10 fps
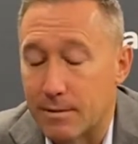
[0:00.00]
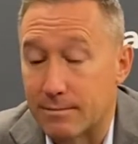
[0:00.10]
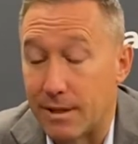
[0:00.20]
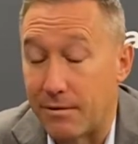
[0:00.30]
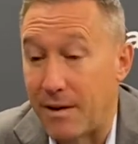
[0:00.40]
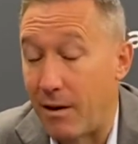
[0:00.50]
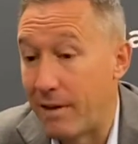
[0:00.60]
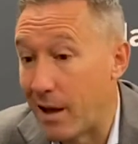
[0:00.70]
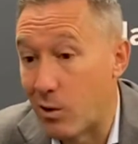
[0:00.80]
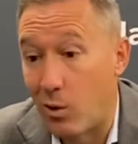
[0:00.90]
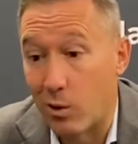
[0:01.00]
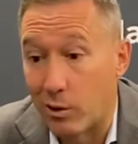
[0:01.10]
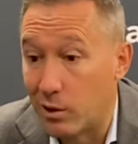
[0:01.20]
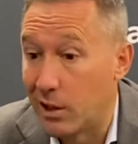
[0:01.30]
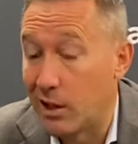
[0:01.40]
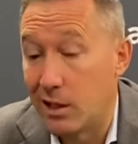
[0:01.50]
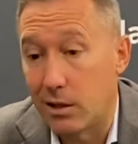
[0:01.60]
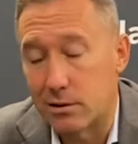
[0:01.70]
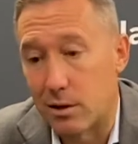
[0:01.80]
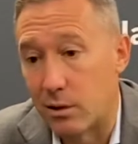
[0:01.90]
They found that goal early.
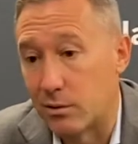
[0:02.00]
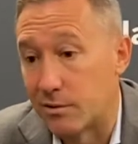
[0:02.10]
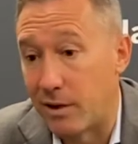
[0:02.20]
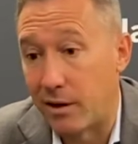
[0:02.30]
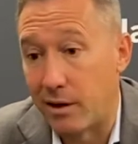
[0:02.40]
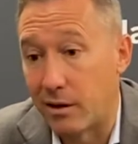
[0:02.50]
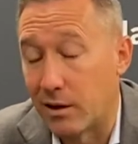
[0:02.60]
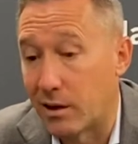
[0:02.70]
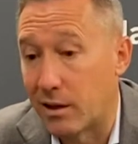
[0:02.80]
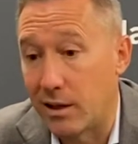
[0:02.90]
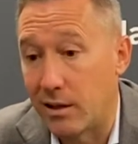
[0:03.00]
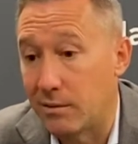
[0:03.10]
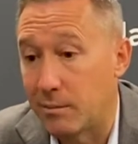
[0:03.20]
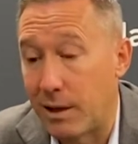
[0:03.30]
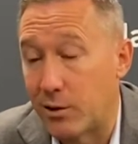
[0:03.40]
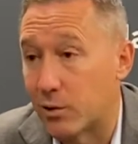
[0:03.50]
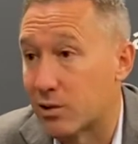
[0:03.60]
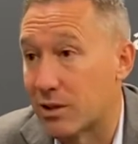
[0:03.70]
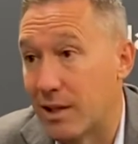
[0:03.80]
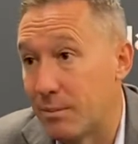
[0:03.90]
Thought it was very unlucky. Pedro
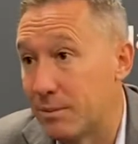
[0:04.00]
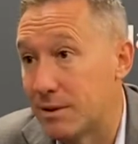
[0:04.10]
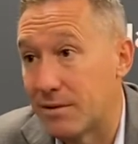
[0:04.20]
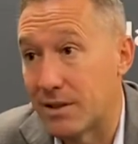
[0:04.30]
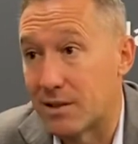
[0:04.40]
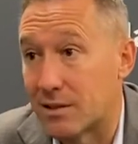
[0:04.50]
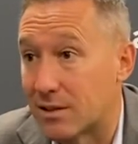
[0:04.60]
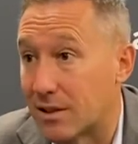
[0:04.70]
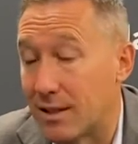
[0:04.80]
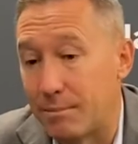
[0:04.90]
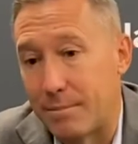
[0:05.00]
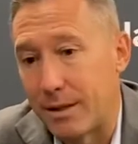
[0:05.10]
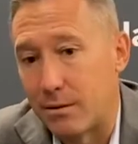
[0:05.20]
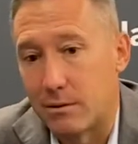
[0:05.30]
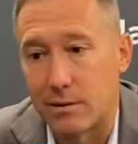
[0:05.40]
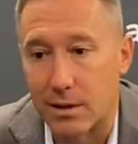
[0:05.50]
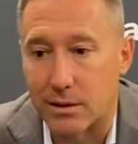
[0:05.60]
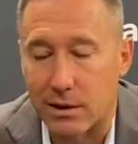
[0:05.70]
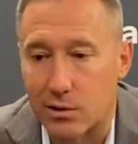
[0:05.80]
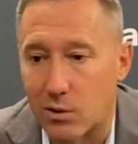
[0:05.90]
slipped. If he doesn't slip, I don't think
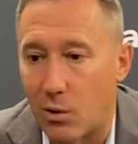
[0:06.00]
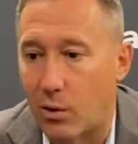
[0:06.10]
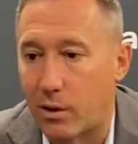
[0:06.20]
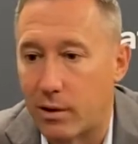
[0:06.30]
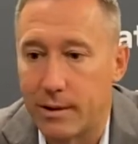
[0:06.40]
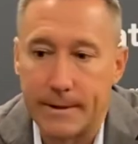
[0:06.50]
they score.